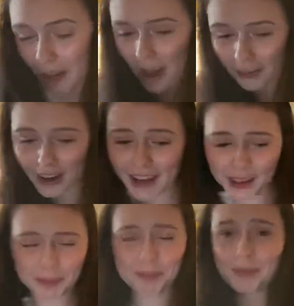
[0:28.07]
All right,
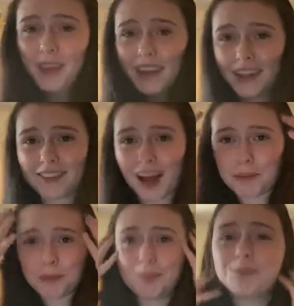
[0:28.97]
let's
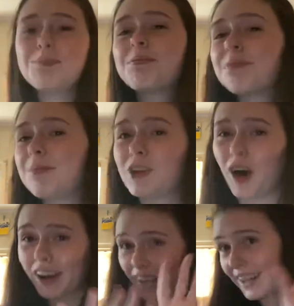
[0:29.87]
stop
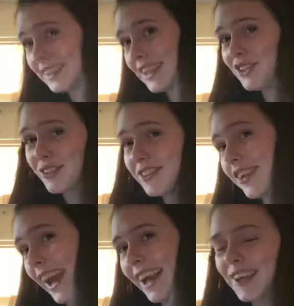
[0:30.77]
talking and let's just
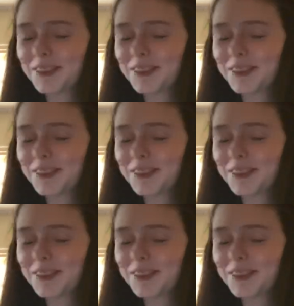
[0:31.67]
sing.